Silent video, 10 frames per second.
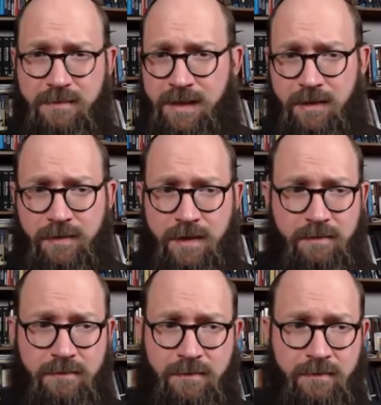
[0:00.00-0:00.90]
You know
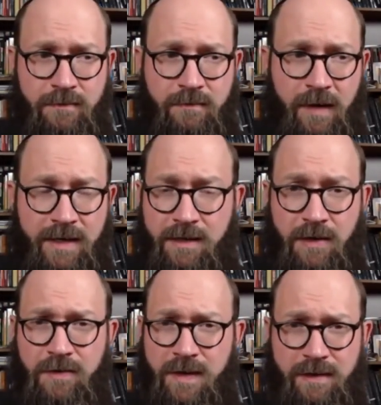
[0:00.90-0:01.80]
that I didn't
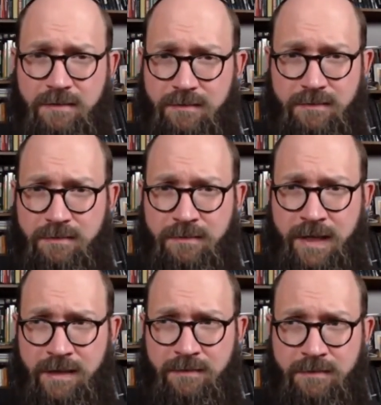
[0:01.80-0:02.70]
know that
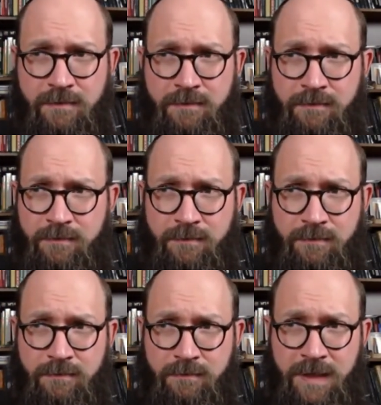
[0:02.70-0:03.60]
that
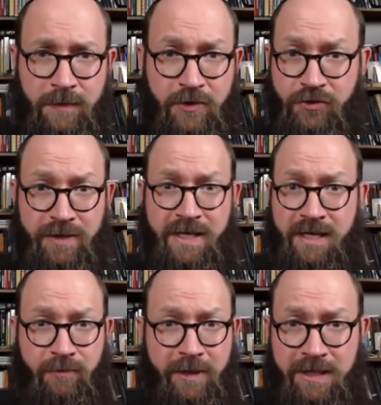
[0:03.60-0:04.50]
you know the
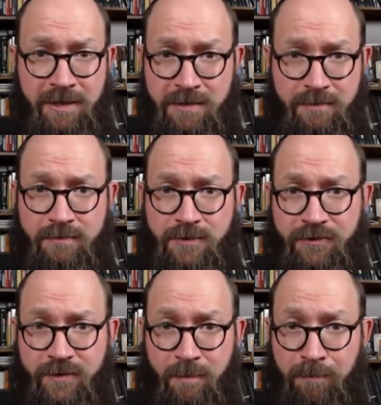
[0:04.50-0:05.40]
Trinity really doesn't
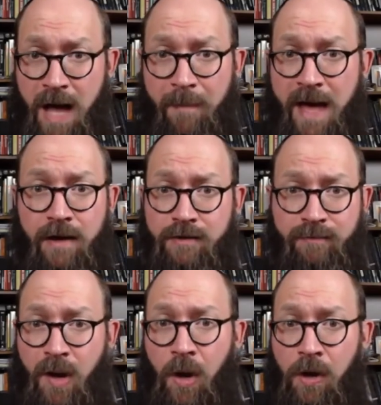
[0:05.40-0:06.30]
just uh, pop out
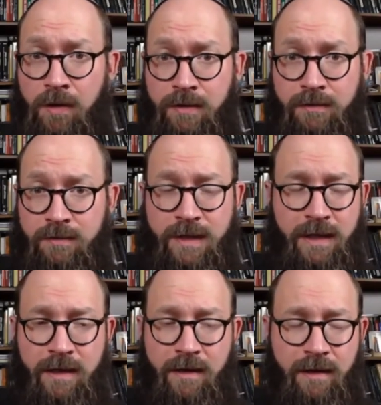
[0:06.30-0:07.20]
of Paul and
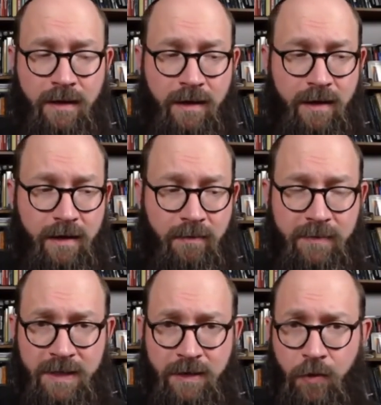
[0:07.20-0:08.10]
uh,
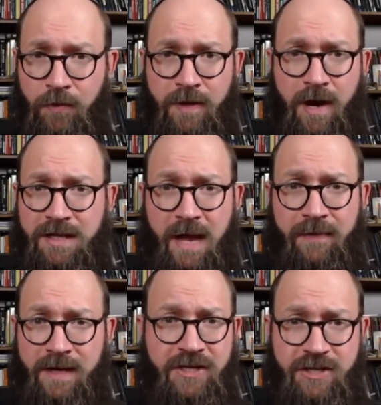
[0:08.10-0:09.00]
you know Orthodox
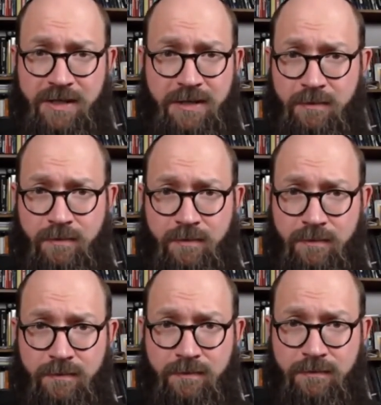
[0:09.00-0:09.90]
Athanasianism
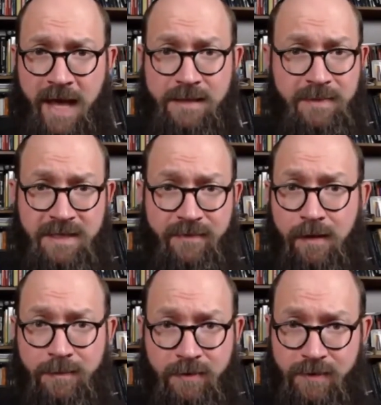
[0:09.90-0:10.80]
had to be
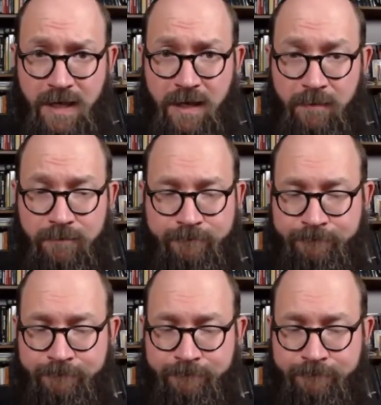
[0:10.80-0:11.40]
developed over time.